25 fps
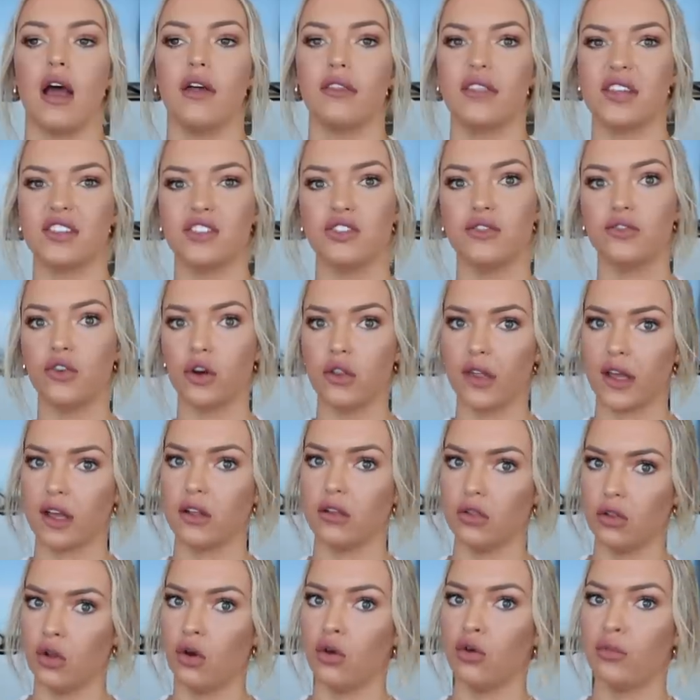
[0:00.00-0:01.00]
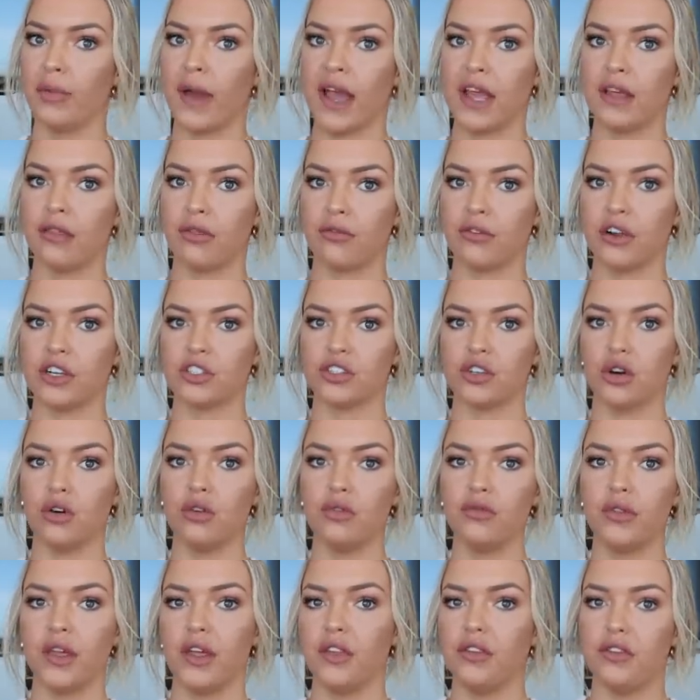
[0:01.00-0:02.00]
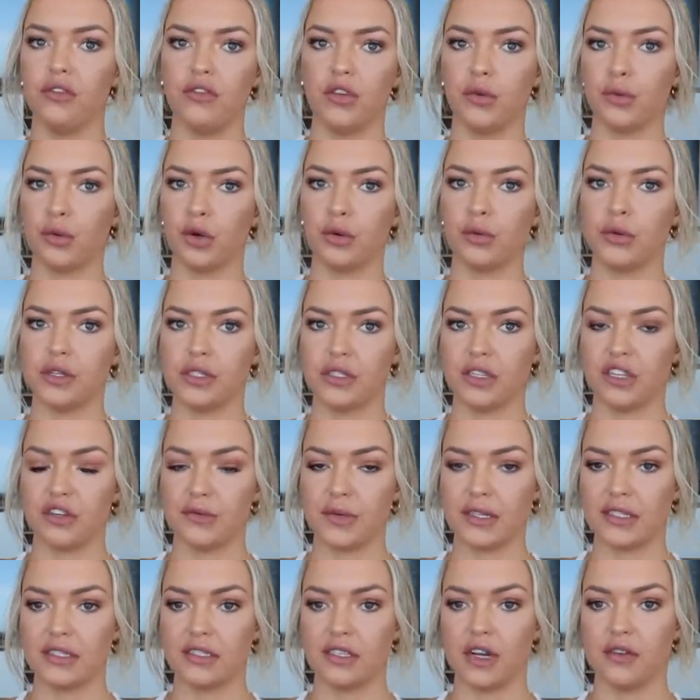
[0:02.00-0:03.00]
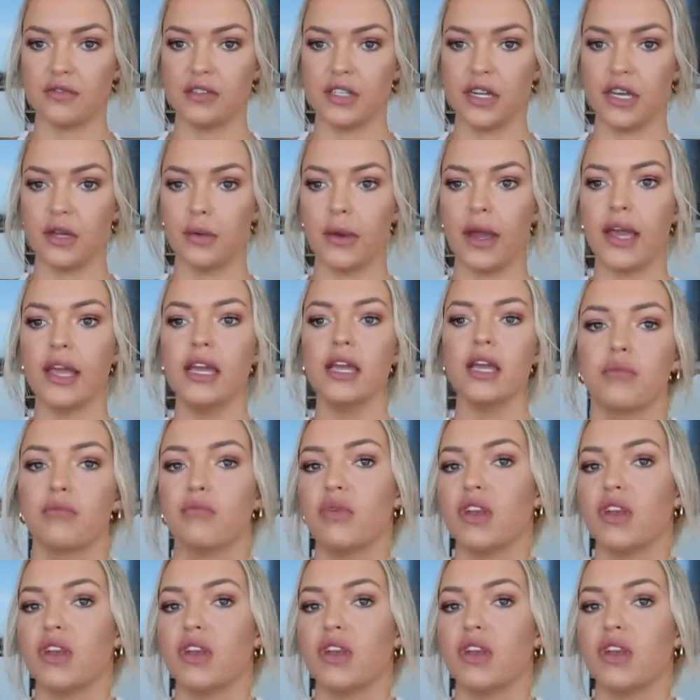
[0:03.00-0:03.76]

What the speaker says: unless you've got like a low pain threshold, then you're probably just gonna be stuffed anyway.